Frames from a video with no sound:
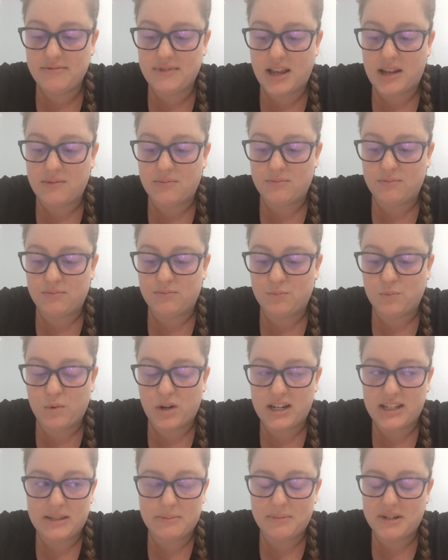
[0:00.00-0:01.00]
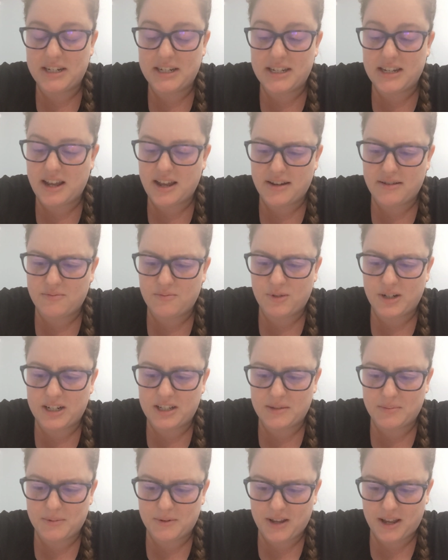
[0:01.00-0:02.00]
And what has been done, what
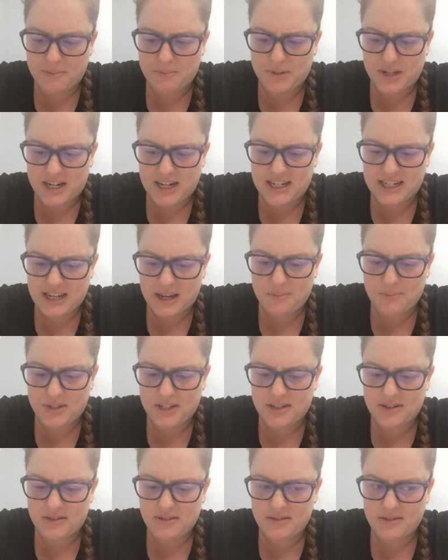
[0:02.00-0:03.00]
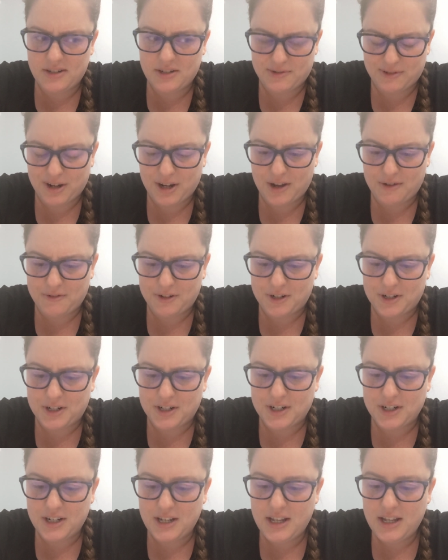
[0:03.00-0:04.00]
has been attempted to recover
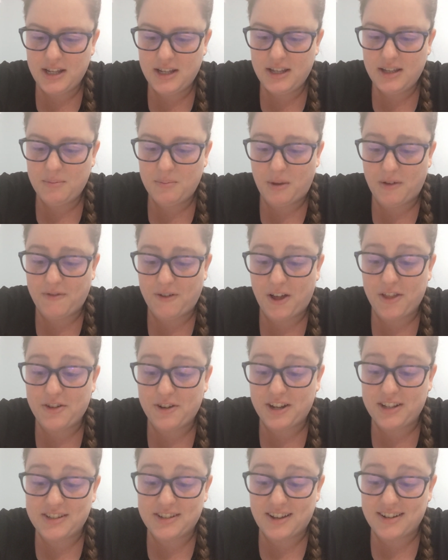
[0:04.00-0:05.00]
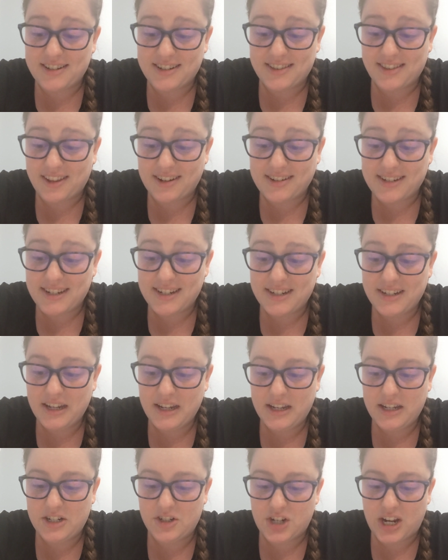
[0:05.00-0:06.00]
her? My father has gone to London,
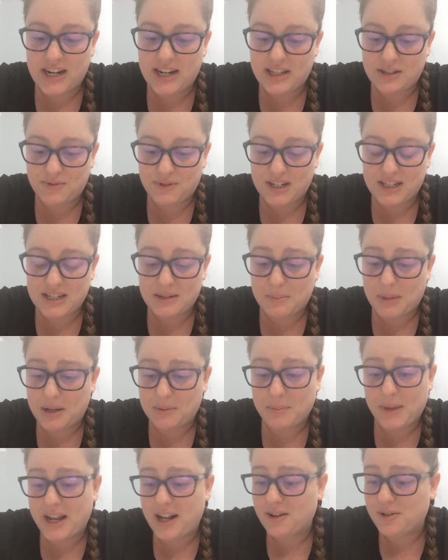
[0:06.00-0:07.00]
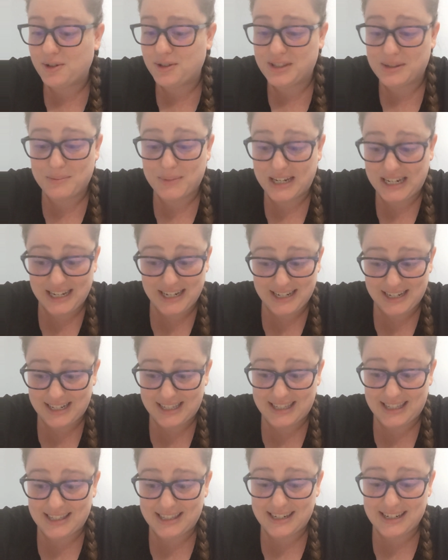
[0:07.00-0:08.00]
and Jane has written to beg my uncle's immediate
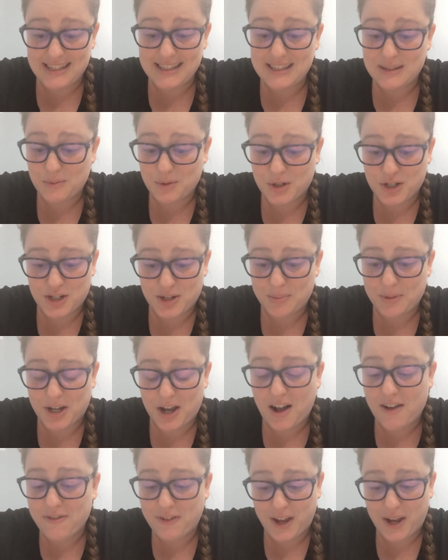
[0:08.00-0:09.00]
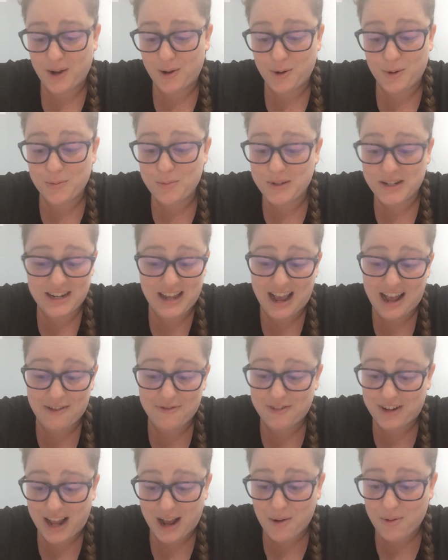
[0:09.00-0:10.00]
assistance, and we shall be off, I hope, in
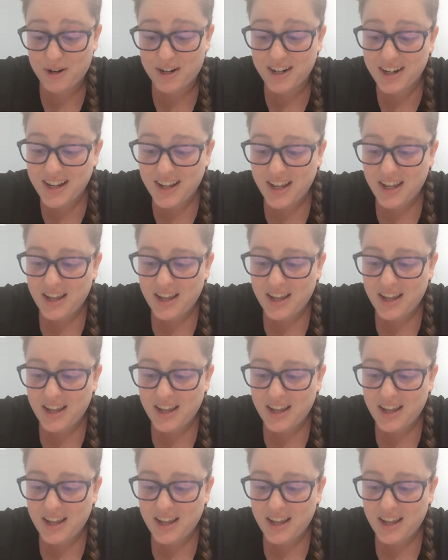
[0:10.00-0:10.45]
half an hour.